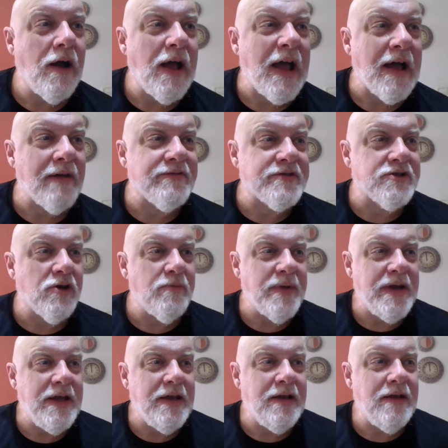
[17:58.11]
have so
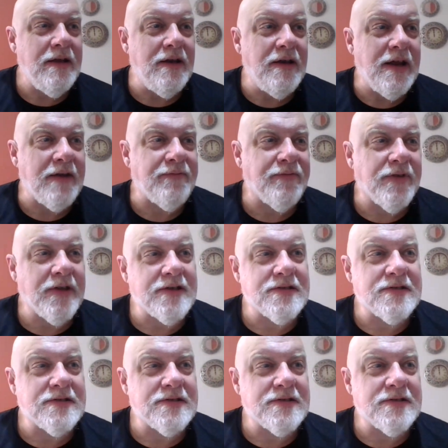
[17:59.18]
many Netflix